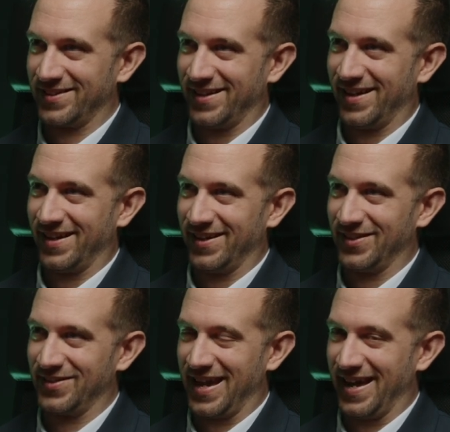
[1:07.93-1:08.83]

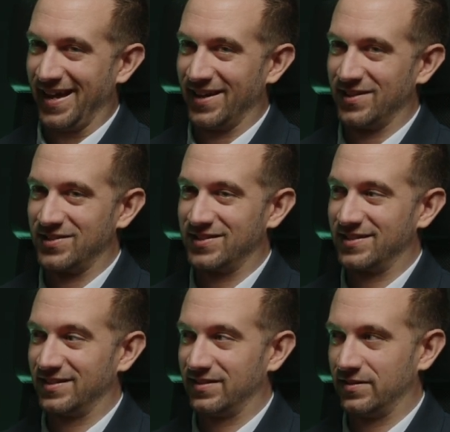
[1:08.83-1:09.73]
And
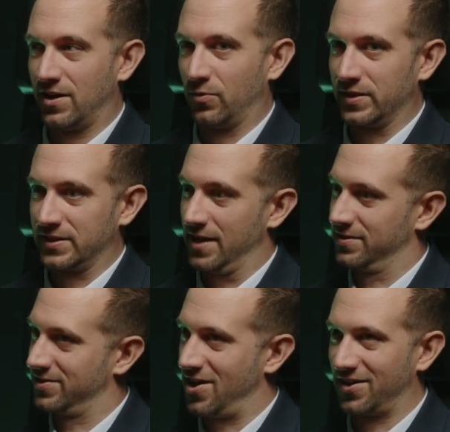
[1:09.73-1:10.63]
we got
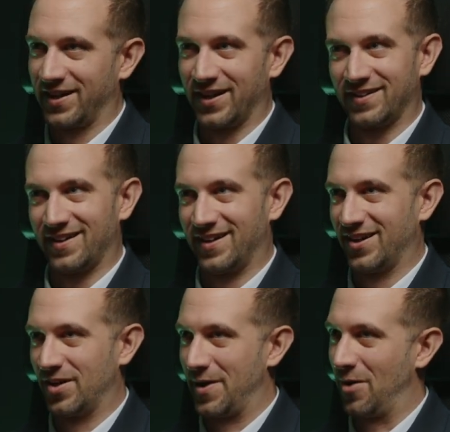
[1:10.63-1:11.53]
to talking
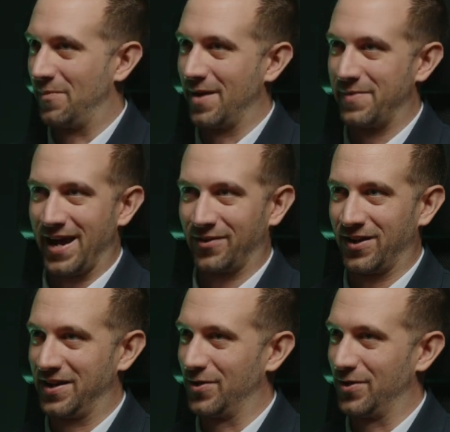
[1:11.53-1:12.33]
about my background.